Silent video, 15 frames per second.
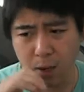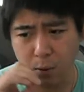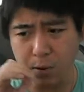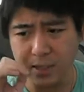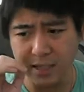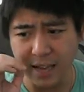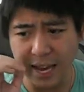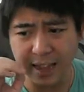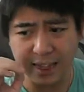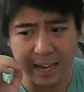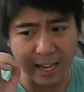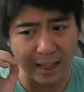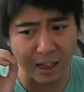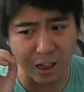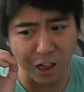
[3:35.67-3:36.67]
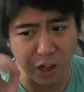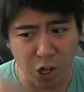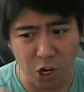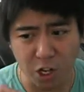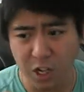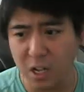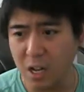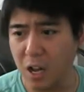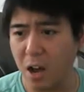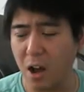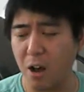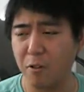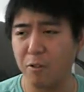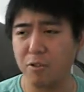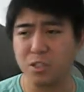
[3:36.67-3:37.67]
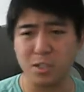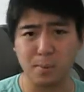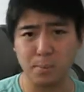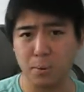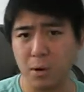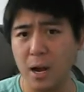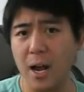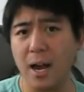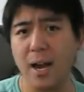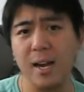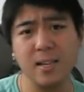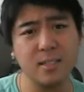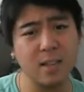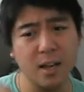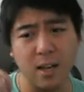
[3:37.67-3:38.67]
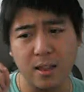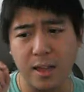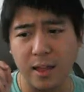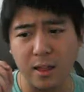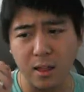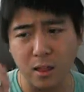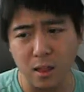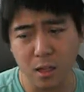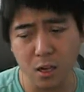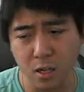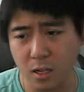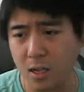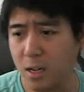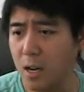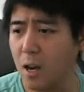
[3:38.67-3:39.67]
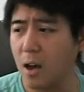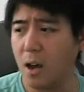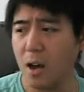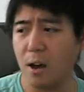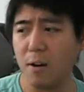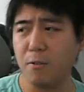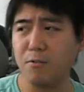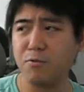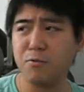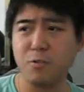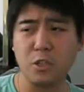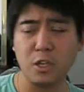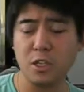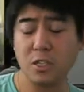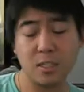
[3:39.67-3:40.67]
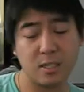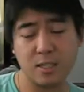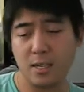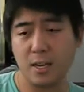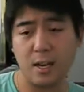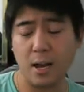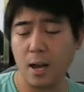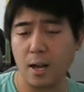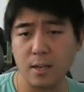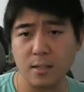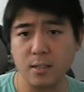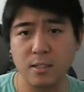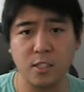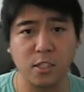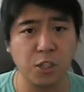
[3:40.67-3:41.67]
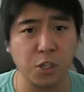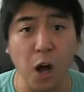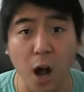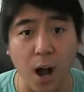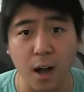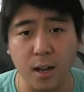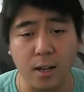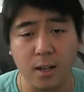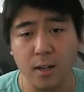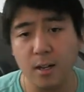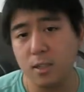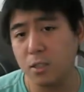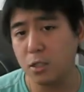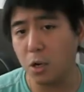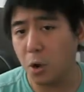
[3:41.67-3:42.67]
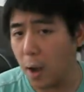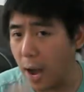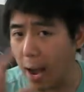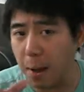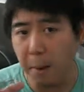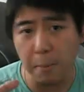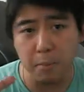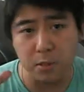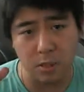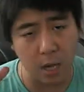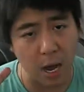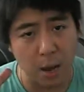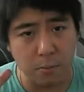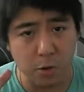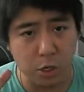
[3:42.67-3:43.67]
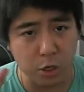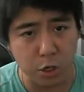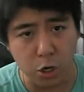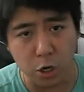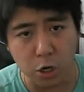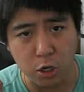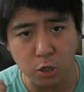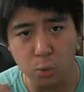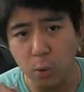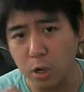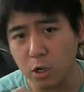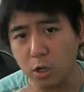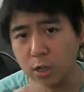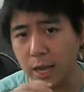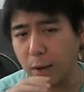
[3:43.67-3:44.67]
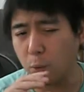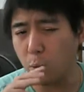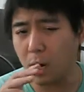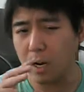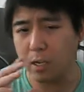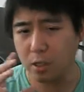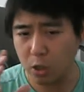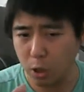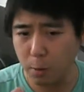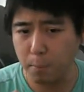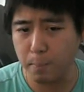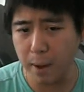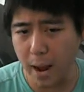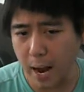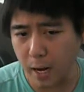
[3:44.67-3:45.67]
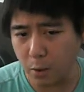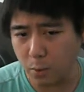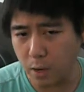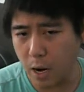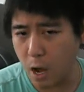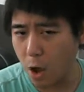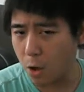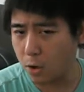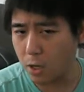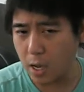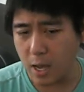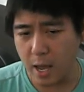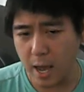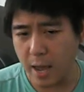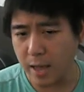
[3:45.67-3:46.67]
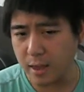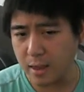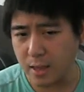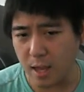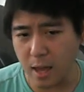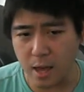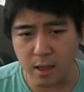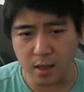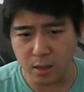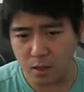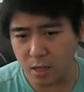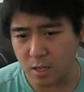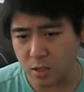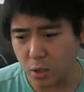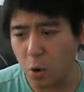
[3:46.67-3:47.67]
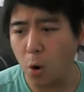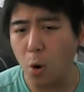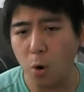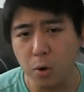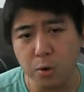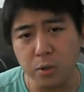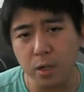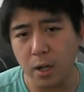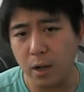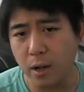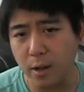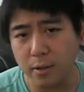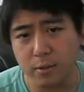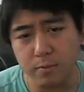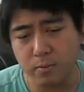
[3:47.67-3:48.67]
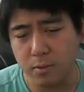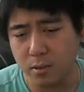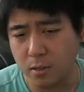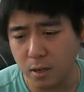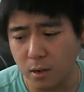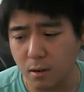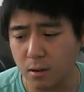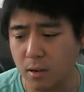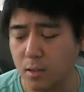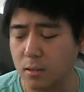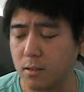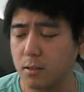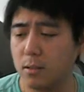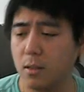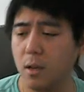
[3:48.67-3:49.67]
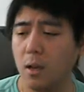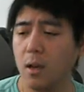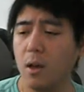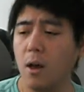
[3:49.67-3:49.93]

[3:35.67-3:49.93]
It was that look of surprise, that look of just shock. So I'm just curious to wonder what is her background and this whole series.